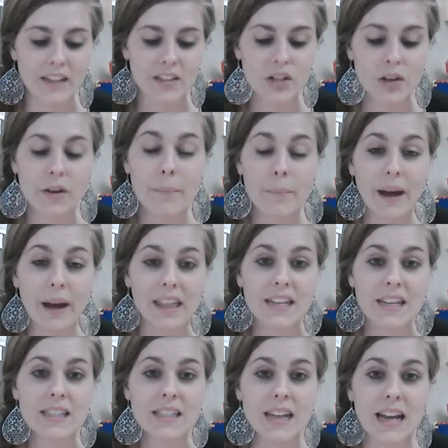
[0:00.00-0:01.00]
So you can buy
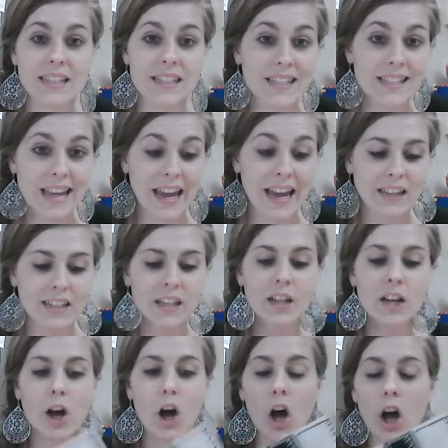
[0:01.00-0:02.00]
this as a set,
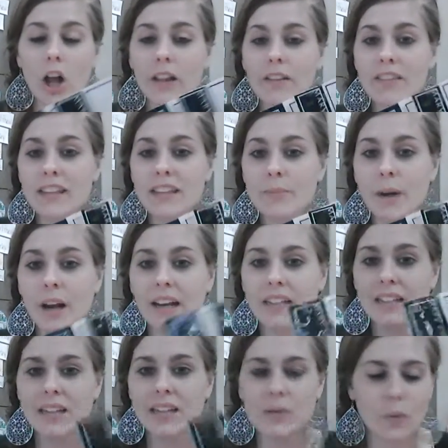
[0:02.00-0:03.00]
all of these
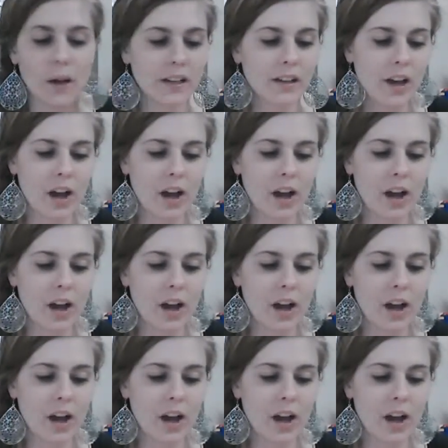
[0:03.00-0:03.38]
products as one.